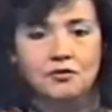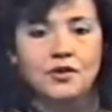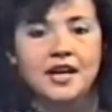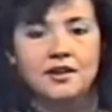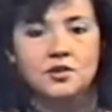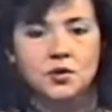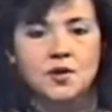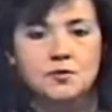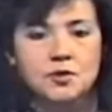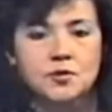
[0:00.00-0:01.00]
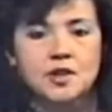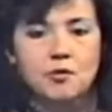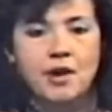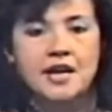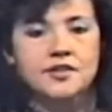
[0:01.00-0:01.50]
if we had a choice between
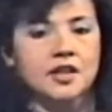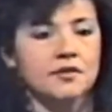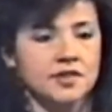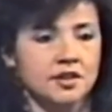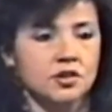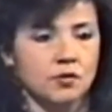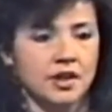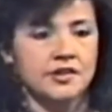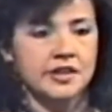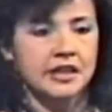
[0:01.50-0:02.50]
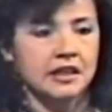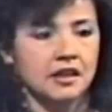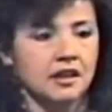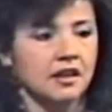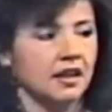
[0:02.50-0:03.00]
the passing of such a one as
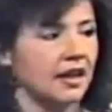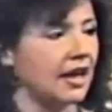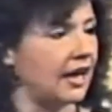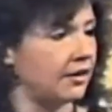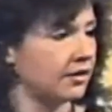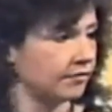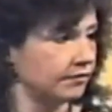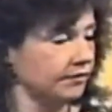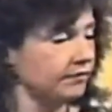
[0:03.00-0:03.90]
he and